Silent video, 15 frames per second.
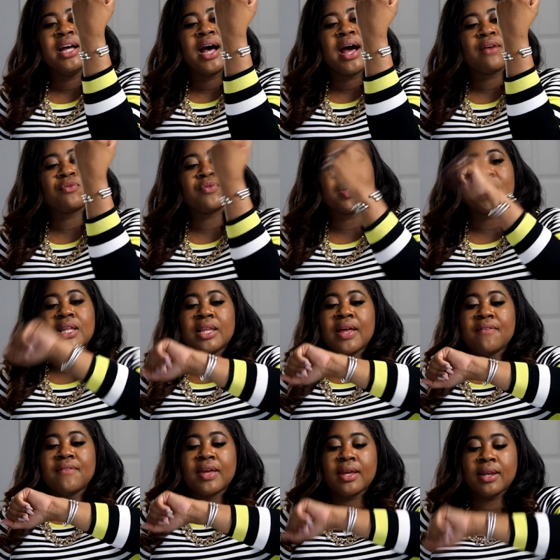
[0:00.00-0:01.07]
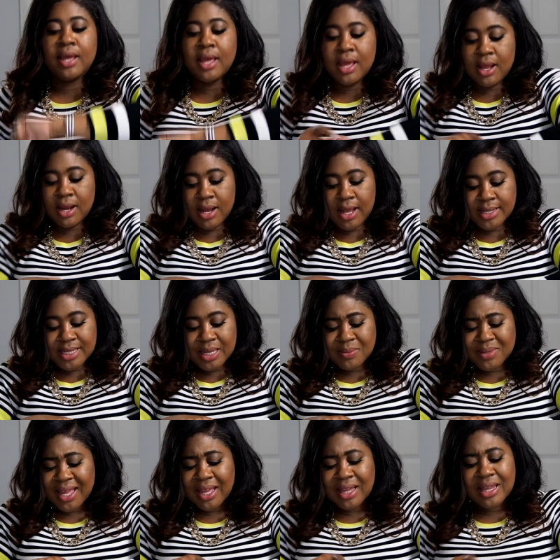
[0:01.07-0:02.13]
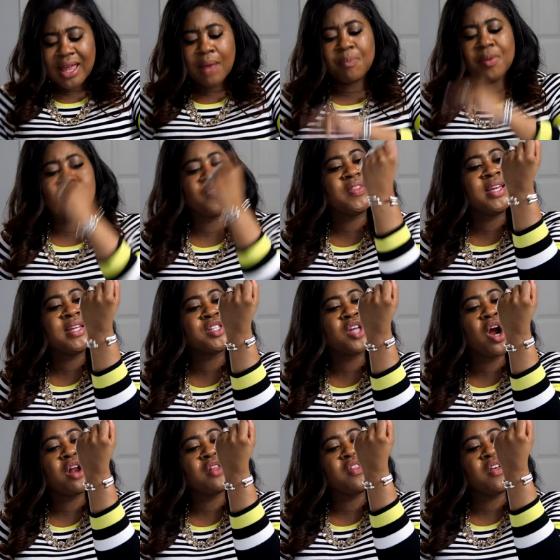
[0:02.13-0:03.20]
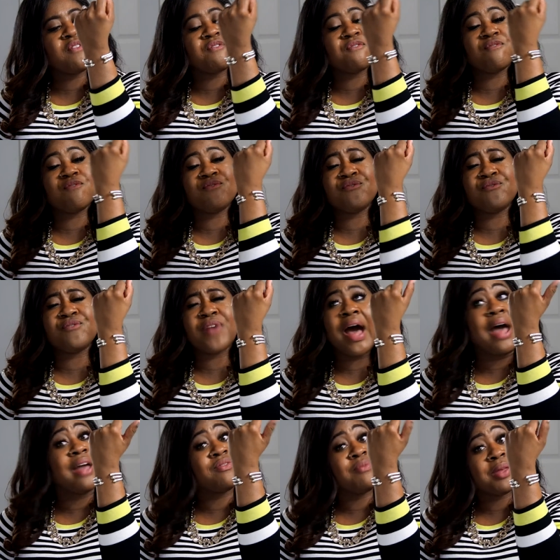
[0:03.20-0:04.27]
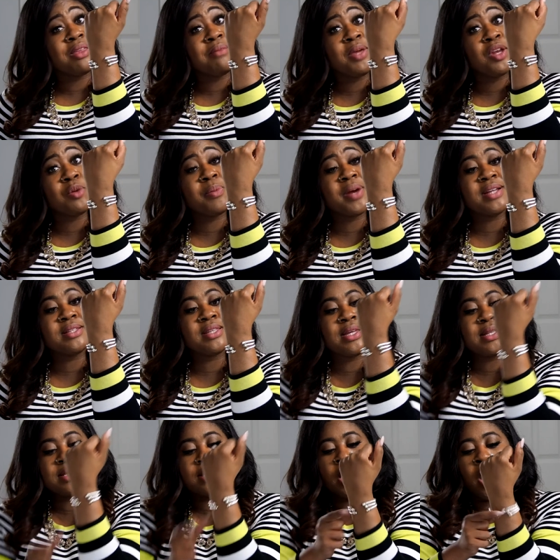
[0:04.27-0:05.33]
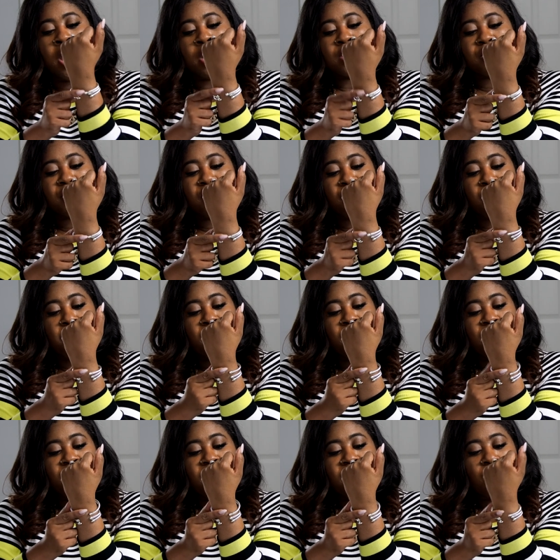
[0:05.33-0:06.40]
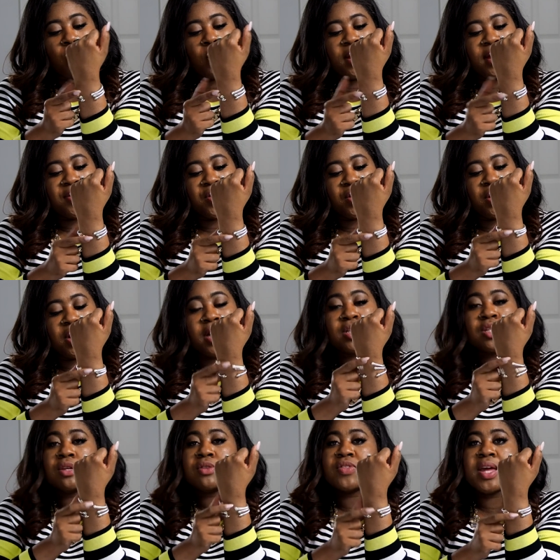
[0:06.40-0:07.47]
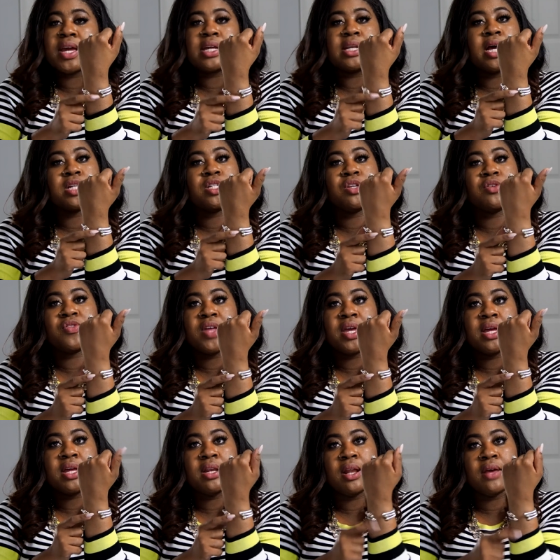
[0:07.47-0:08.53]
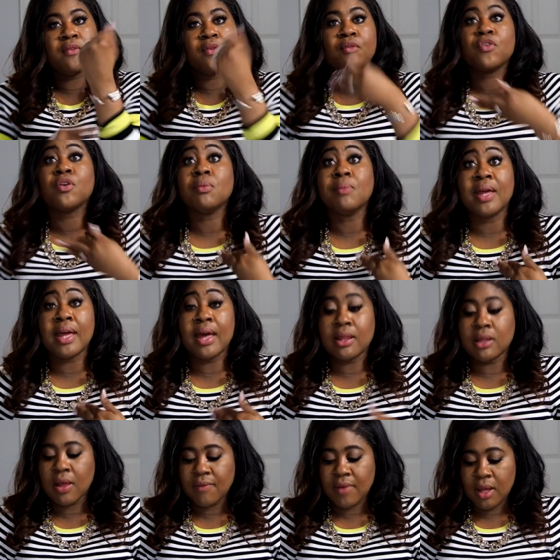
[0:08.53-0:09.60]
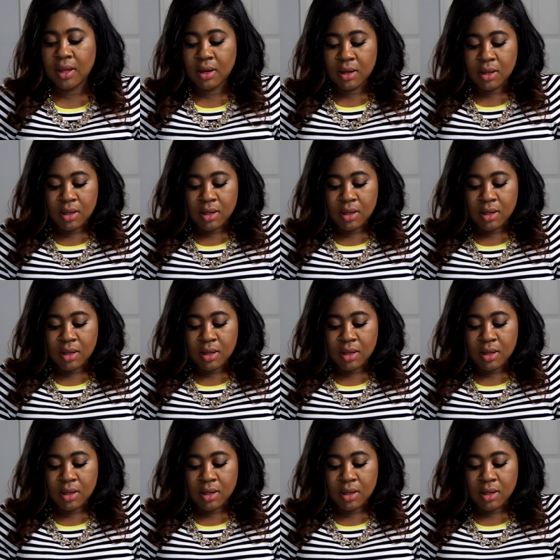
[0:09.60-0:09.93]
I really love it and it seems like a lot but these are the five millimeter bracelets so they're the perfect width they're not too thick not too thin for me I love it